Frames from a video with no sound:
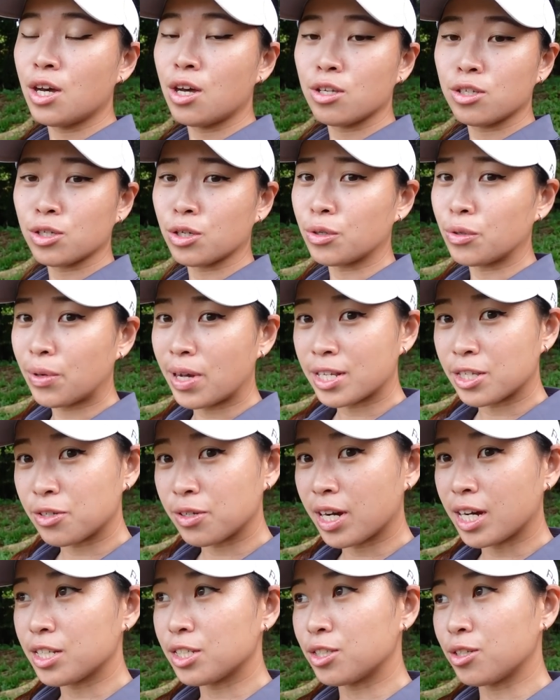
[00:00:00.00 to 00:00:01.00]
So as
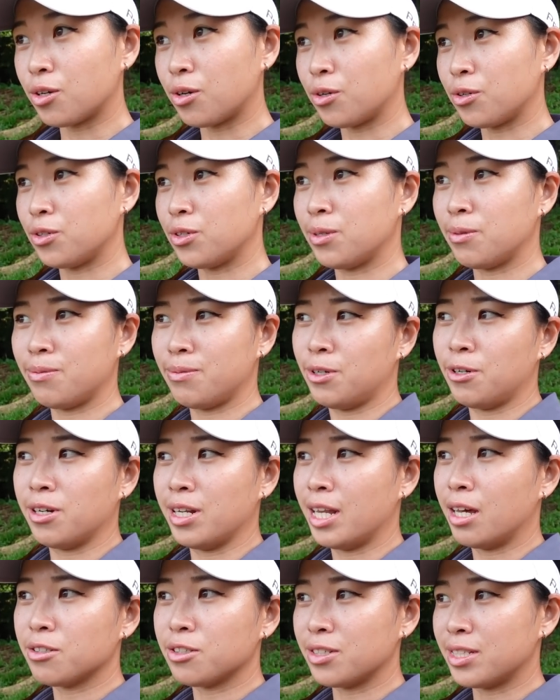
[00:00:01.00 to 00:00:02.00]
you guys know, you're
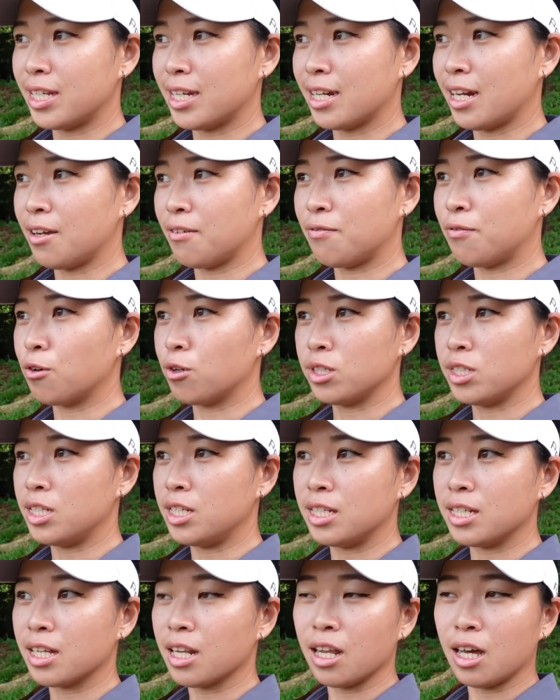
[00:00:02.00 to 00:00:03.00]
allowed to take like
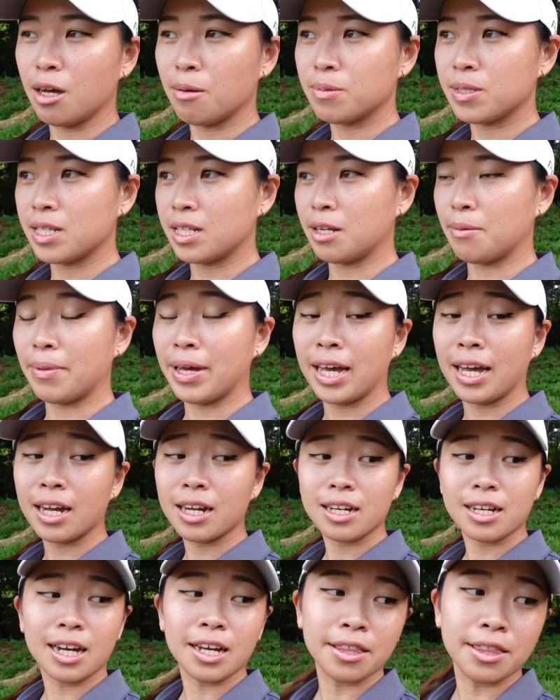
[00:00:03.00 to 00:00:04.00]
14 clubs in a
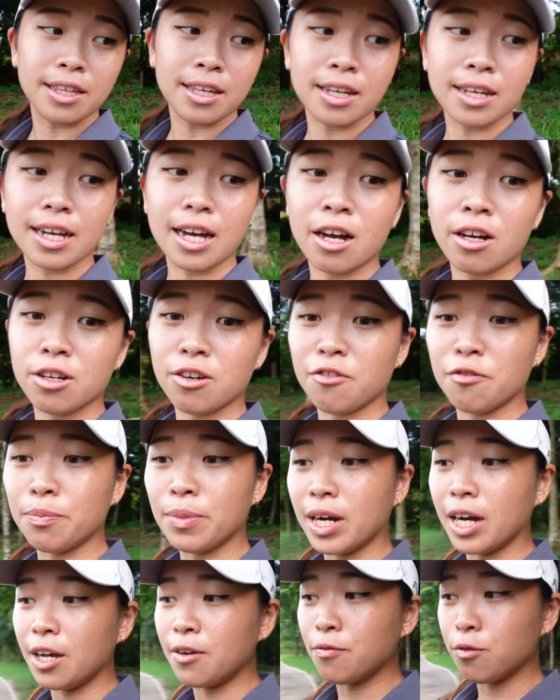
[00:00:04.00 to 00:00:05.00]
bag. I think out of
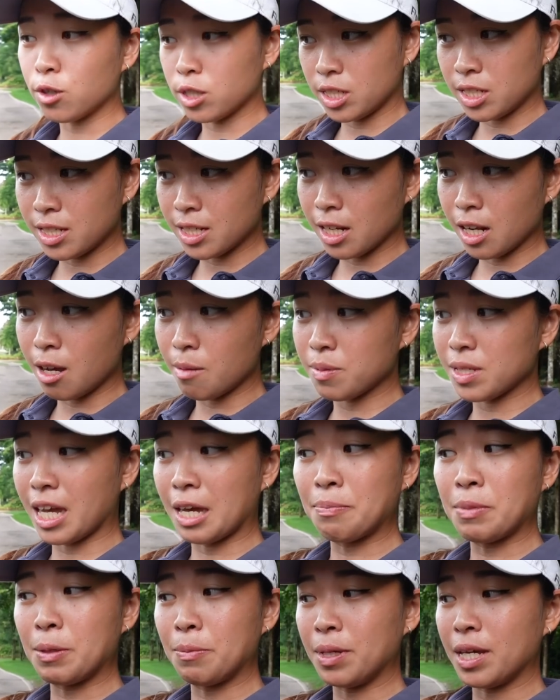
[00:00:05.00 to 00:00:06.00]
my 14 clubs,
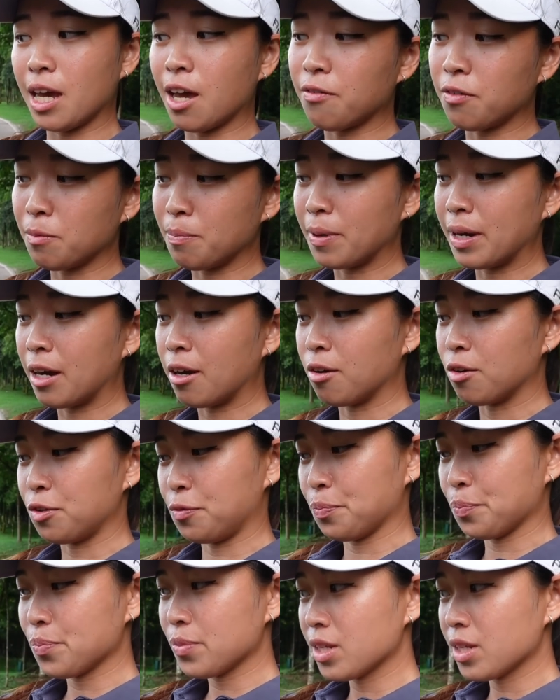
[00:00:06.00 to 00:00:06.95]
I maybe have about